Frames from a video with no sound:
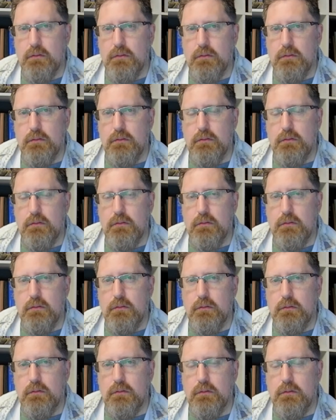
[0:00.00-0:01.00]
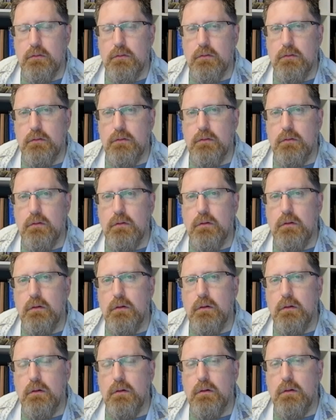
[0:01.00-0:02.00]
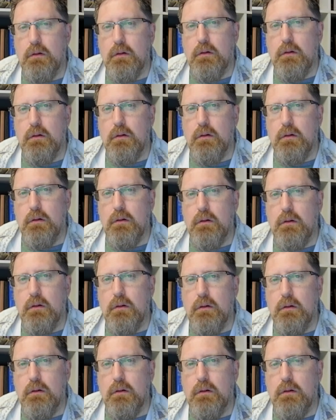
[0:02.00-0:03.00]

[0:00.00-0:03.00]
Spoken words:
(silence)